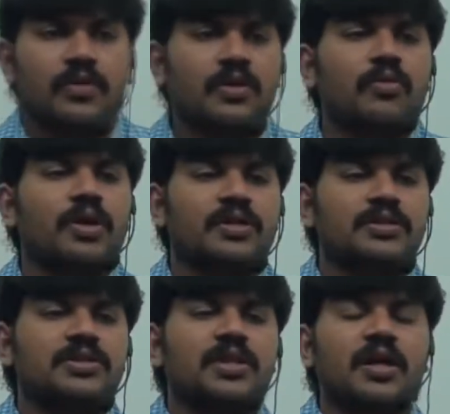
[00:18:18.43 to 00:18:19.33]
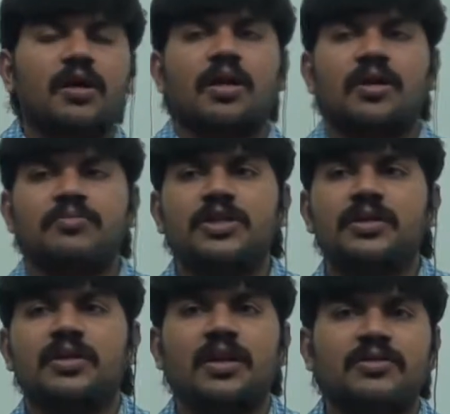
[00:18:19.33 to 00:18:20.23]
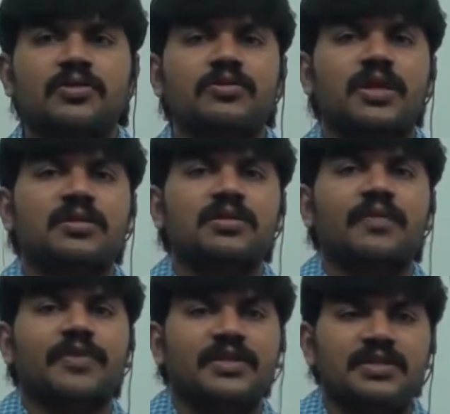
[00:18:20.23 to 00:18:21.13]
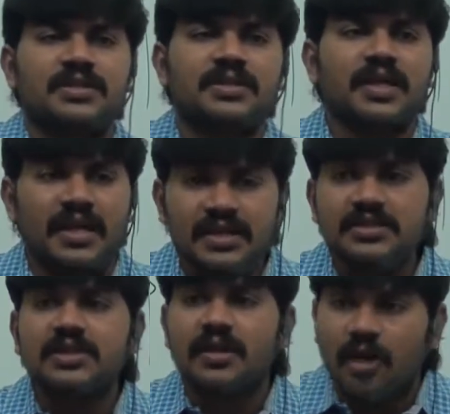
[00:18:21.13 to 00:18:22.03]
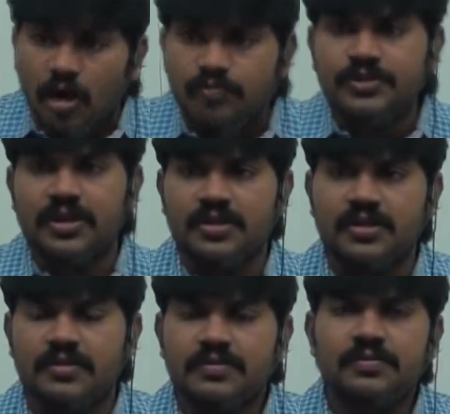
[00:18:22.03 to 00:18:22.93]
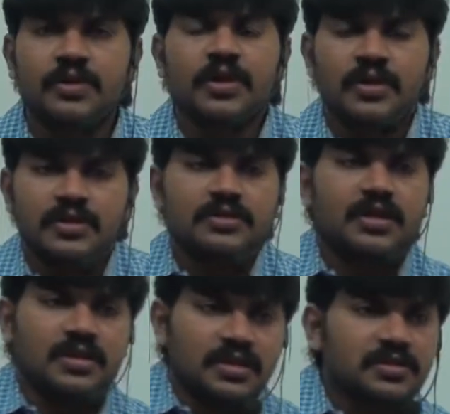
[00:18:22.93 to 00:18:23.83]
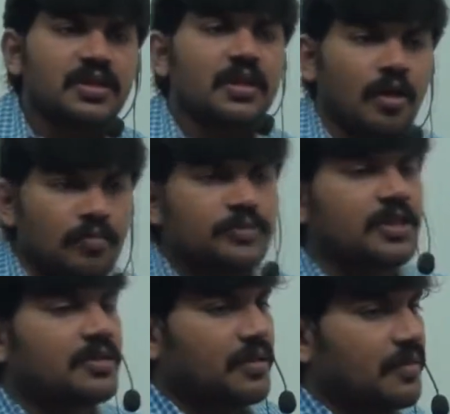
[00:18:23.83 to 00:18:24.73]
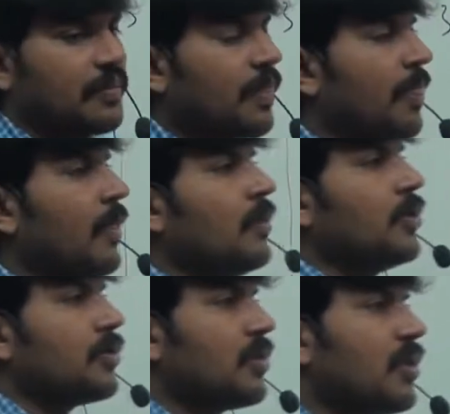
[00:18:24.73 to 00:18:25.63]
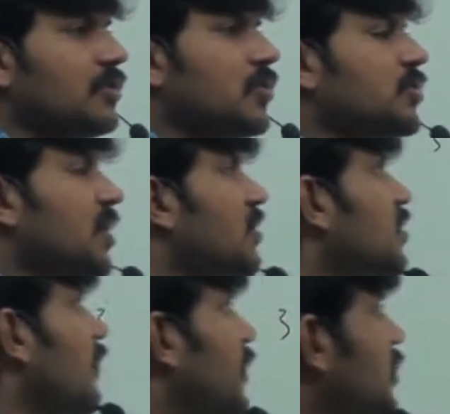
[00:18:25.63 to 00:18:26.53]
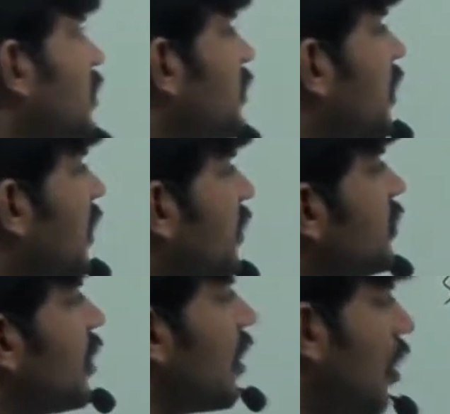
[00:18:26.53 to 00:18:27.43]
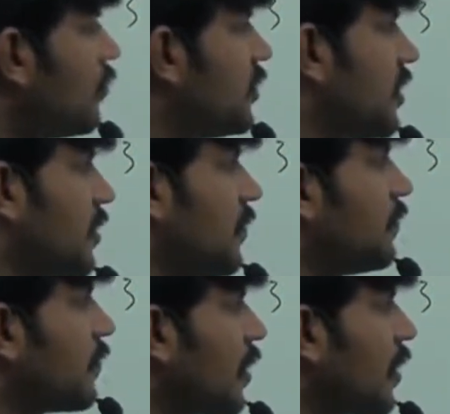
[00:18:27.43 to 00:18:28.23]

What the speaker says: Without existing car object, there is no chance of existing engine object. Engine object. There is no chance of existing engine object.